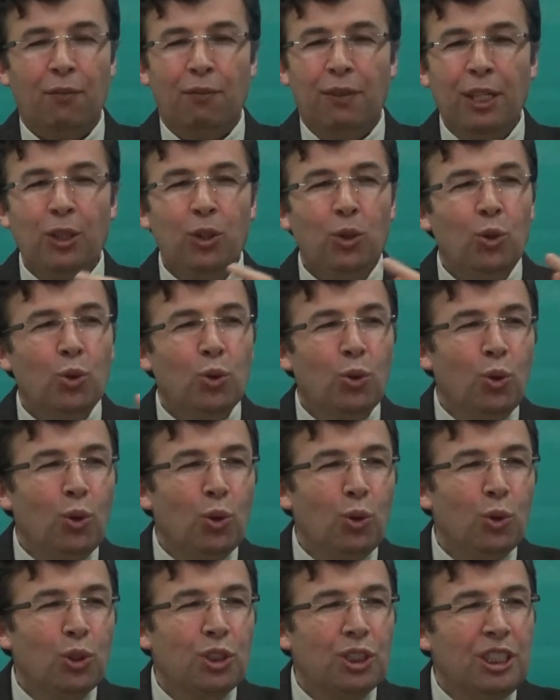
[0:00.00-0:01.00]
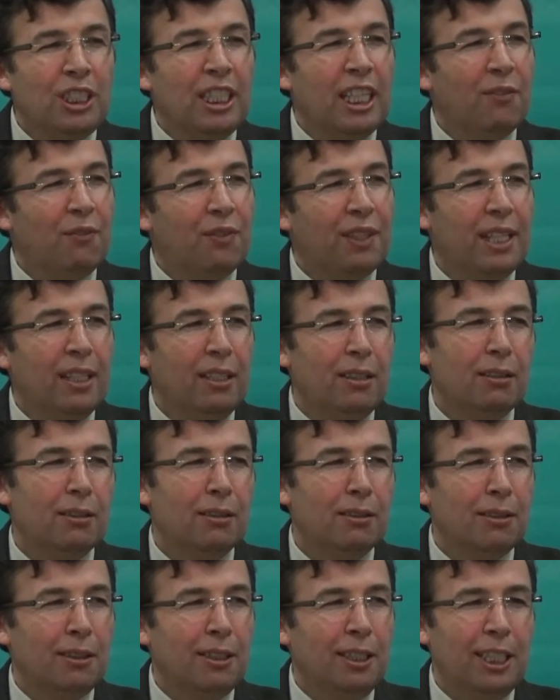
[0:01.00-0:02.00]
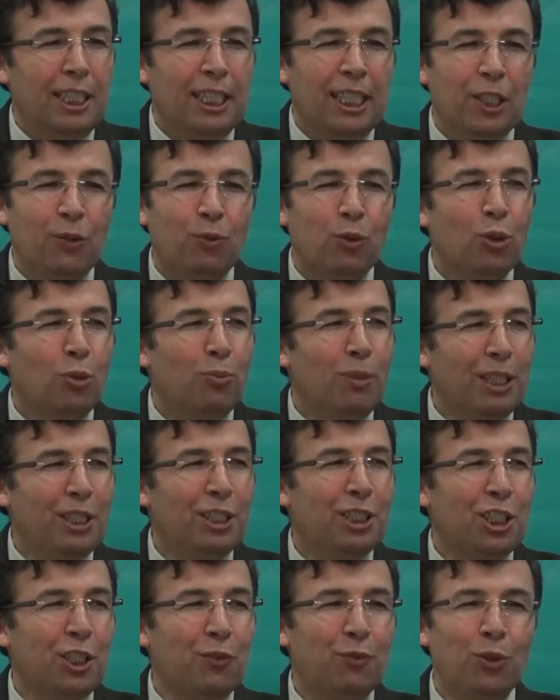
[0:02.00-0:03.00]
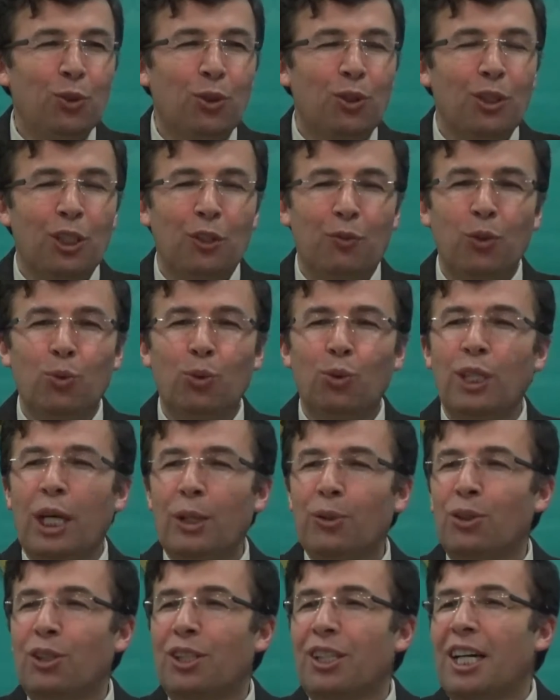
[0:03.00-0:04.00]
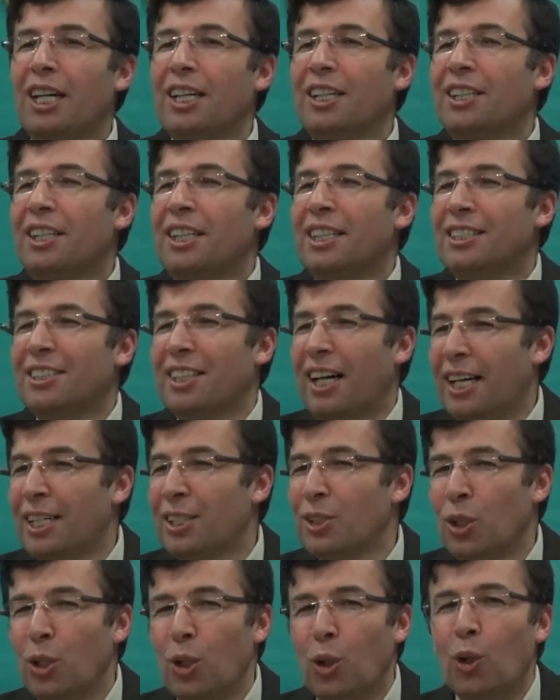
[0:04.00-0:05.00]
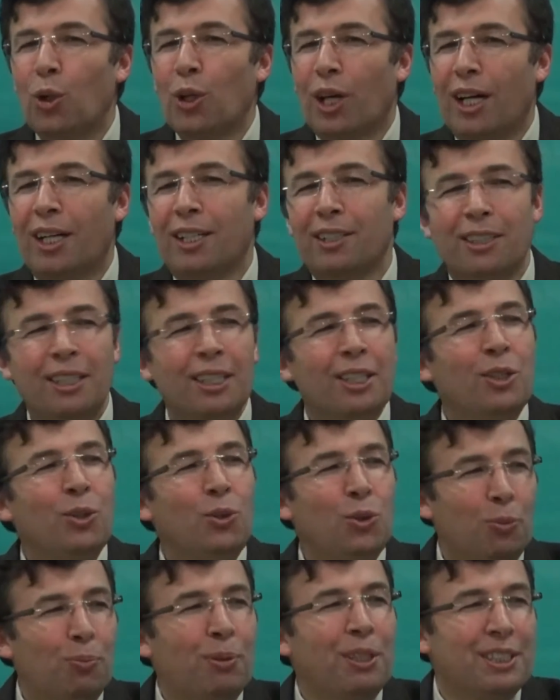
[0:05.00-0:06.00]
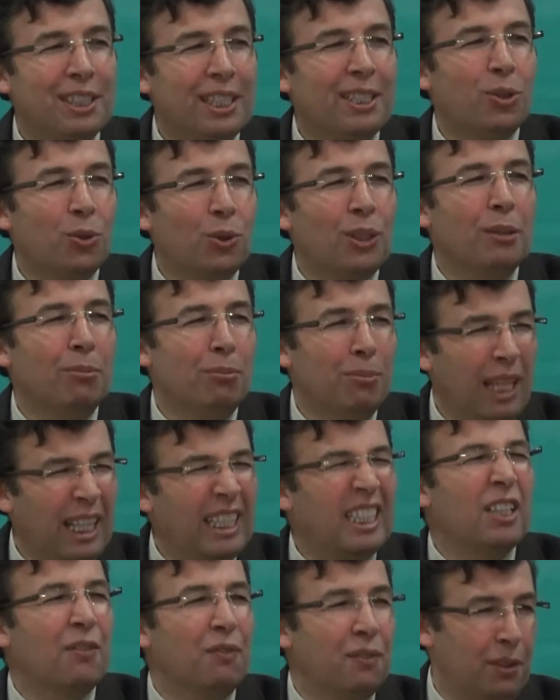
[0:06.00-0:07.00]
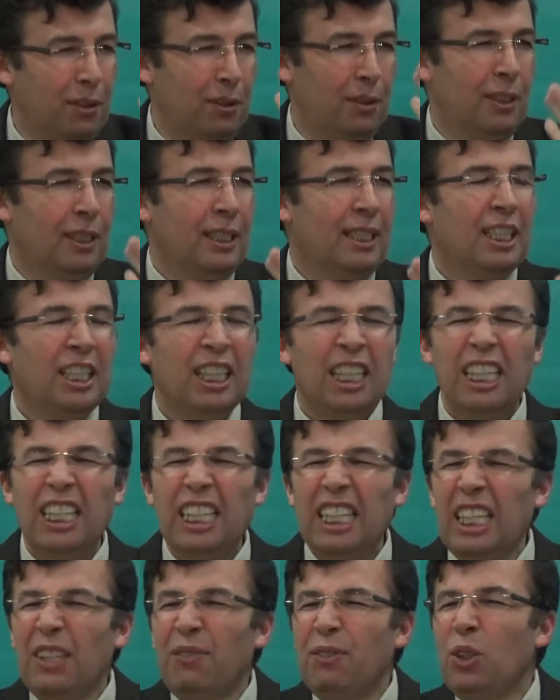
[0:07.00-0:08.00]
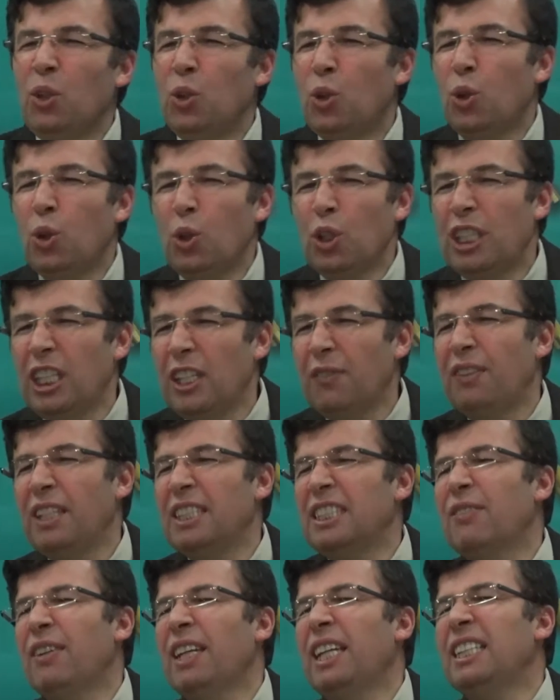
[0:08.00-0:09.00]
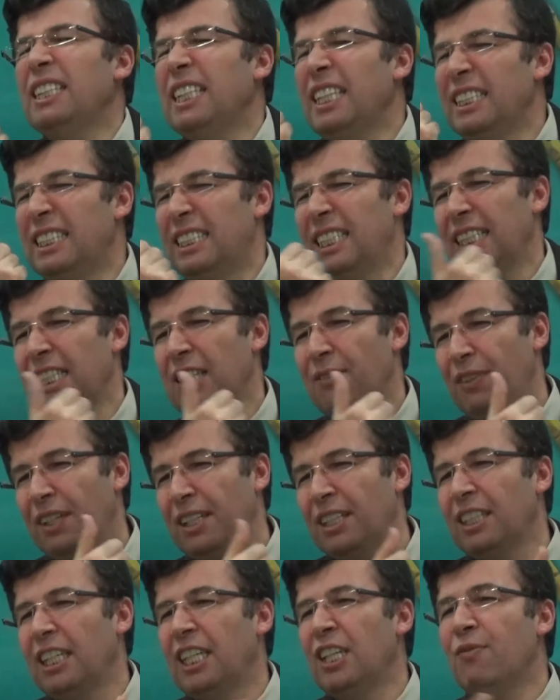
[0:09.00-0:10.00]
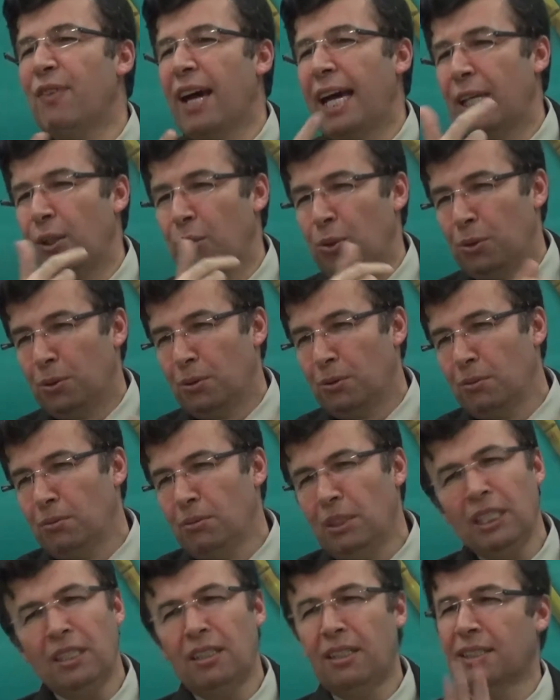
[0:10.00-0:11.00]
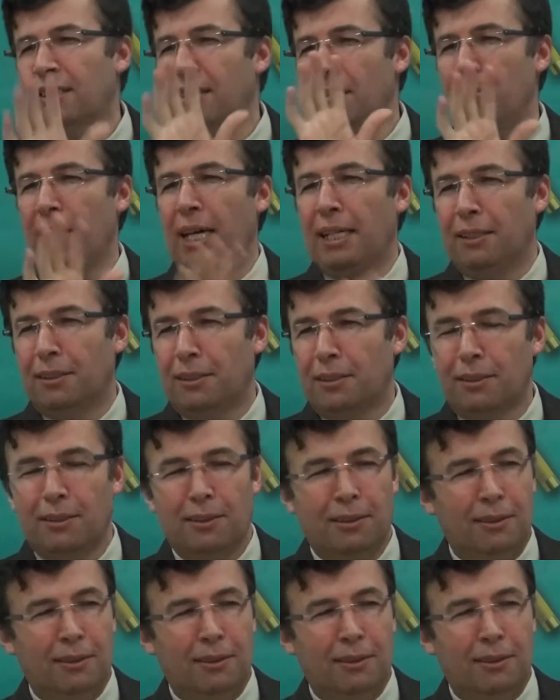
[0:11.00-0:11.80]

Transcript: when you go to see a friend, it will be better if you would like to conquer his heart, her heart, you present to him a gift. Even though a gift is very insignificant in value, it doesn't matter.